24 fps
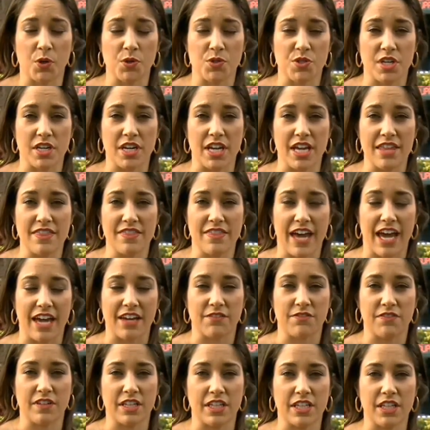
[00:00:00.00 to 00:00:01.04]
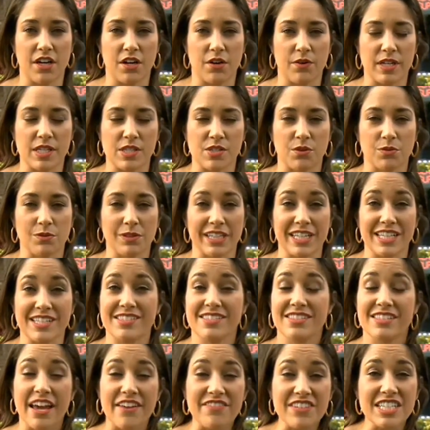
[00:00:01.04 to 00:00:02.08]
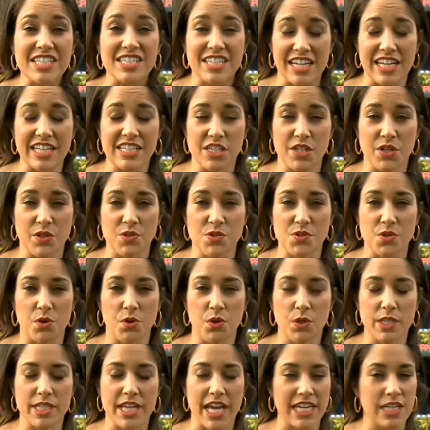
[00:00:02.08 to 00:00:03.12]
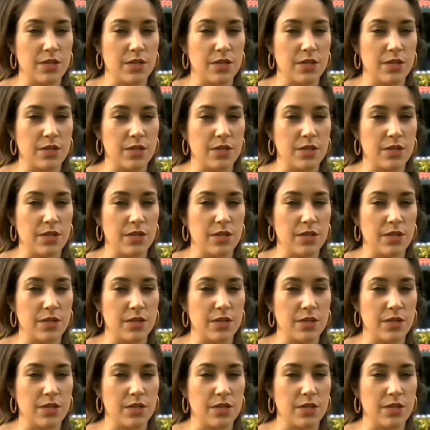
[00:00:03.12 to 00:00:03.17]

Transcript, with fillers: person in that video is only 17 years old.